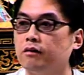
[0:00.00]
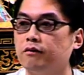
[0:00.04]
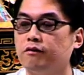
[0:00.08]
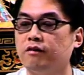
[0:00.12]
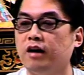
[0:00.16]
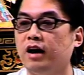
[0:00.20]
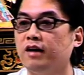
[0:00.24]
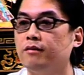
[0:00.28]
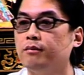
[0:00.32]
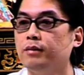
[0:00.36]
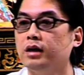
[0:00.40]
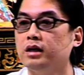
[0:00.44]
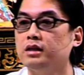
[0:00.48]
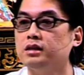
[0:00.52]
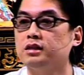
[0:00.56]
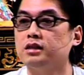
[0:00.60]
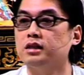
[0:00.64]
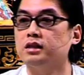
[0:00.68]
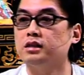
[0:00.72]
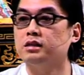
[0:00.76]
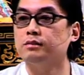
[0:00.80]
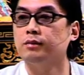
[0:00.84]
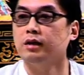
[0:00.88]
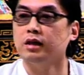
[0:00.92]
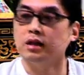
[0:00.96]
5 months,
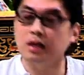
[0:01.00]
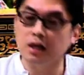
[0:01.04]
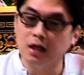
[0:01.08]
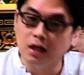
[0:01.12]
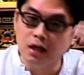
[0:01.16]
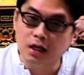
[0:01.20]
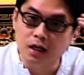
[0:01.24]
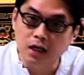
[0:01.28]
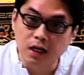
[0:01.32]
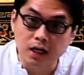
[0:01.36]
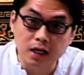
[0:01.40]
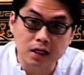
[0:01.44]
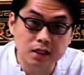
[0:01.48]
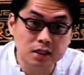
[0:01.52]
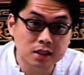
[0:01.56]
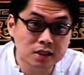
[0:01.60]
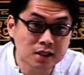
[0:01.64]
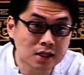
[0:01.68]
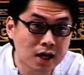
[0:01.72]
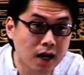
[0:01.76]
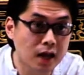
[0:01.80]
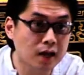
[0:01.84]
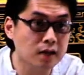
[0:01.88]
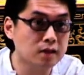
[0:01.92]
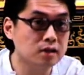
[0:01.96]
6 months, is
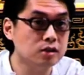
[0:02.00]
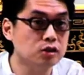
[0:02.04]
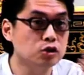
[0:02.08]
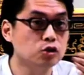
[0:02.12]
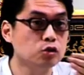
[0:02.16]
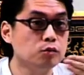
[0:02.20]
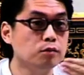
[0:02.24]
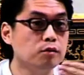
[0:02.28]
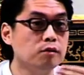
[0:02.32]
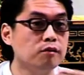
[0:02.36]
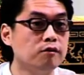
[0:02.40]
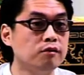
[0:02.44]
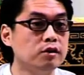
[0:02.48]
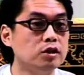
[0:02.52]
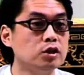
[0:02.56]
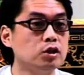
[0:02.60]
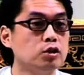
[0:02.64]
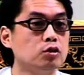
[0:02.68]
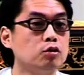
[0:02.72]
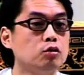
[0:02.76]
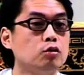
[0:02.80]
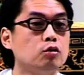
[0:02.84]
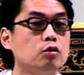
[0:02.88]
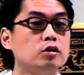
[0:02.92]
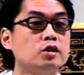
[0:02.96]
not
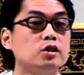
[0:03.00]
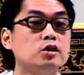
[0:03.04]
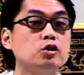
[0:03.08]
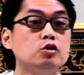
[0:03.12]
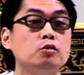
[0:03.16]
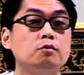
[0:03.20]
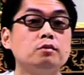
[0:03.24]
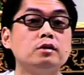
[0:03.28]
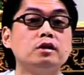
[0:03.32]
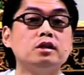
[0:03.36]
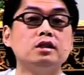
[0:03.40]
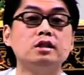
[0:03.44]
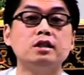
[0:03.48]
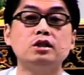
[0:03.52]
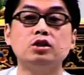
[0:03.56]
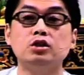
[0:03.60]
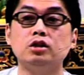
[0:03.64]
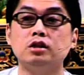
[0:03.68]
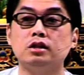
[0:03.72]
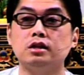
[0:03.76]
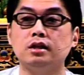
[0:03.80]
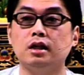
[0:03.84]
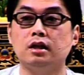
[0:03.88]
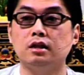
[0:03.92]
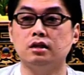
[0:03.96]
superficial or
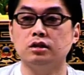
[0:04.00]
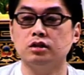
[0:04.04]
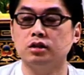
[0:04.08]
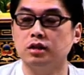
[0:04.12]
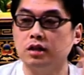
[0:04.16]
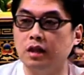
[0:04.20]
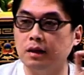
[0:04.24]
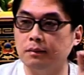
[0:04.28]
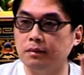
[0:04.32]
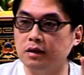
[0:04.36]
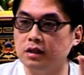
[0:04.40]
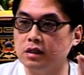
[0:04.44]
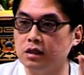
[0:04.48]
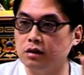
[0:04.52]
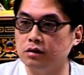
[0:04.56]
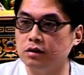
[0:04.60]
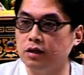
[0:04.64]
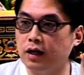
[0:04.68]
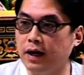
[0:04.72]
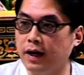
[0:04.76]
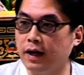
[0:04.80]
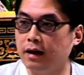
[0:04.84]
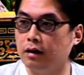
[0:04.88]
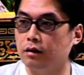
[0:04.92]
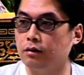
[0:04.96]
superstitious knowledge? Let me tell
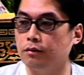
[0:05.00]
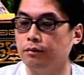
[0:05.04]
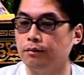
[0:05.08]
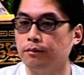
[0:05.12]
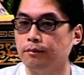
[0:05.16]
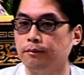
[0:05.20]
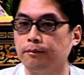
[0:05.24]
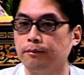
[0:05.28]
you how.